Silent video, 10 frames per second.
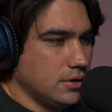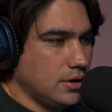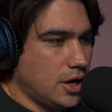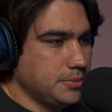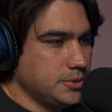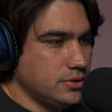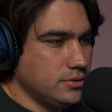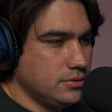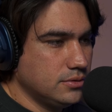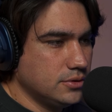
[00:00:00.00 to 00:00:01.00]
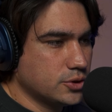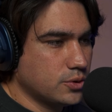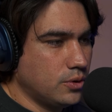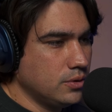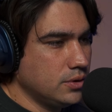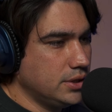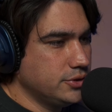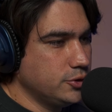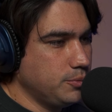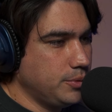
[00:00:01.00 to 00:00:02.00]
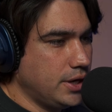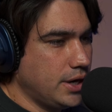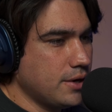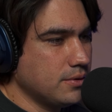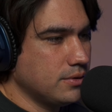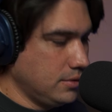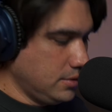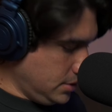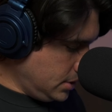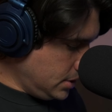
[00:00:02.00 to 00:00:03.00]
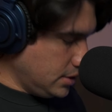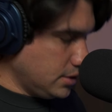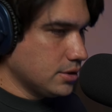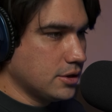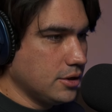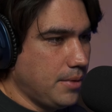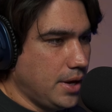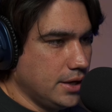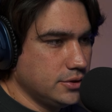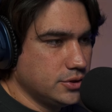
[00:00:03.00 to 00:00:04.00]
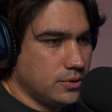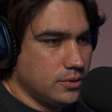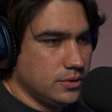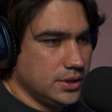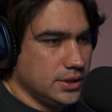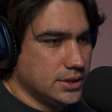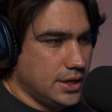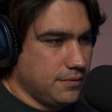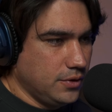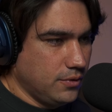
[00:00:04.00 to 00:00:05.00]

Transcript: Option scroll is zoom in and out. Command scroll is left and